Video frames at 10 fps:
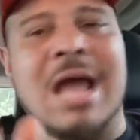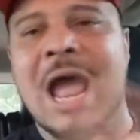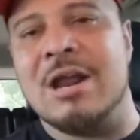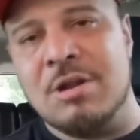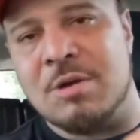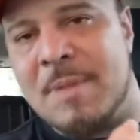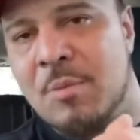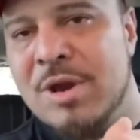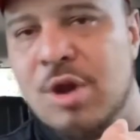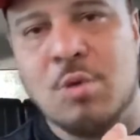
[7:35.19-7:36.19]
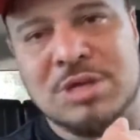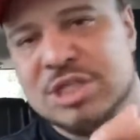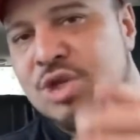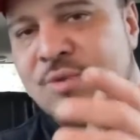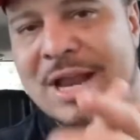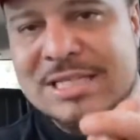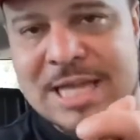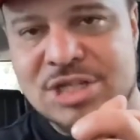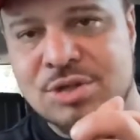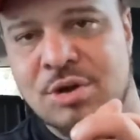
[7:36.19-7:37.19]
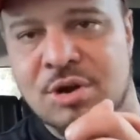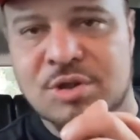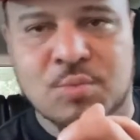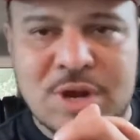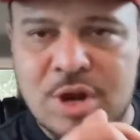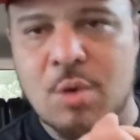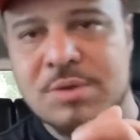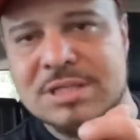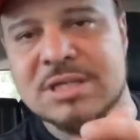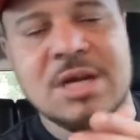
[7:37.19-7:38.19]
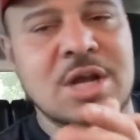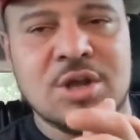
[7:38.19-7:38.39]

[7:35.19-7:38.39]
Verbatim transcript: Hey, look, man, we know this is the greatest nation on earth. We know this.